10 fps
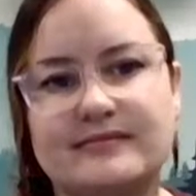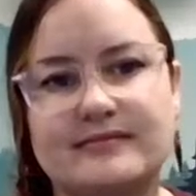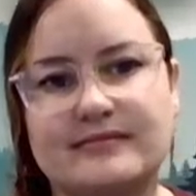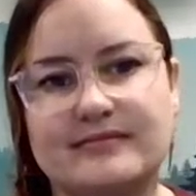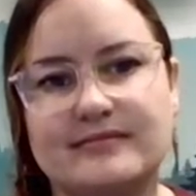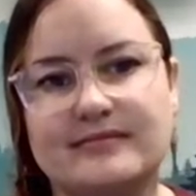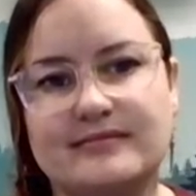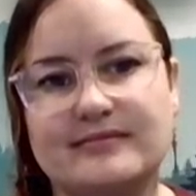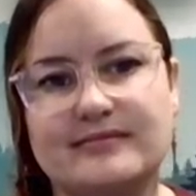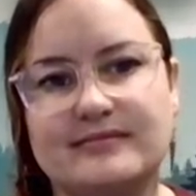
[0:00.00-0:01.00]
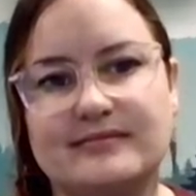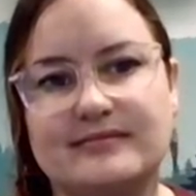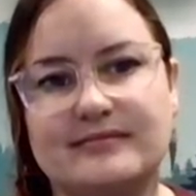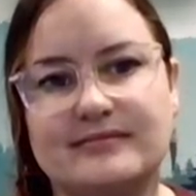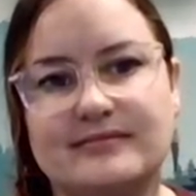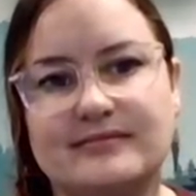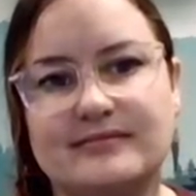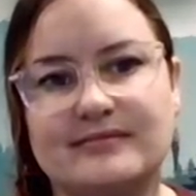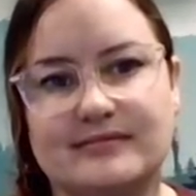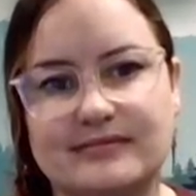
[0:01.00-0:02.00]

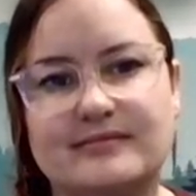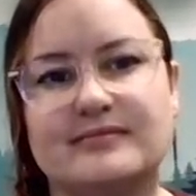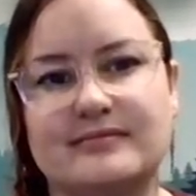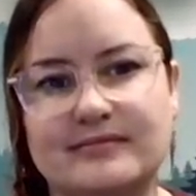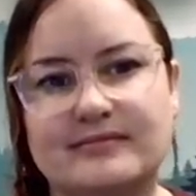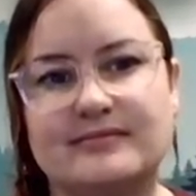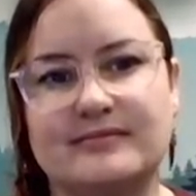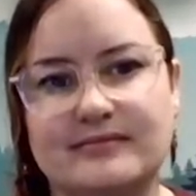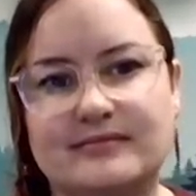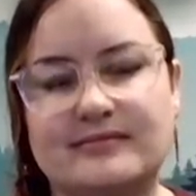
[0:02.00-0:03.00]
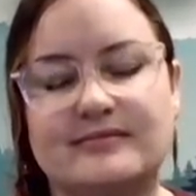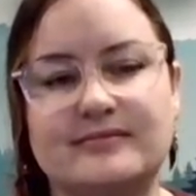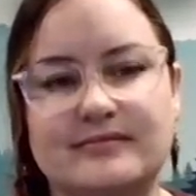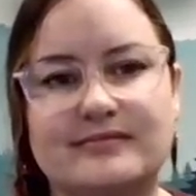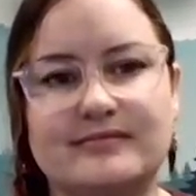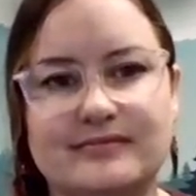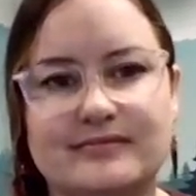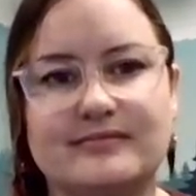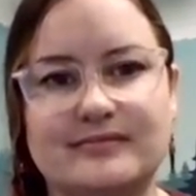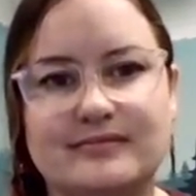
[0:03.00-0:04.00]

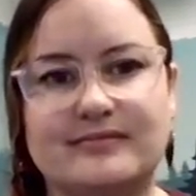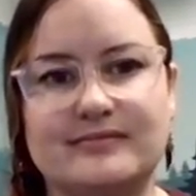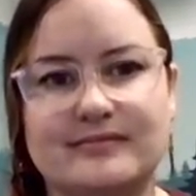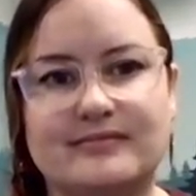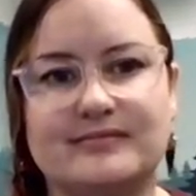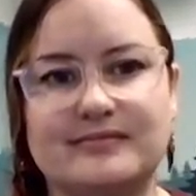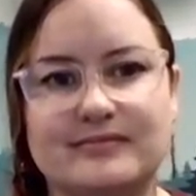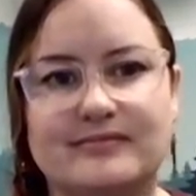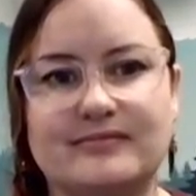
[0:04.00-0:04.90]
(silent)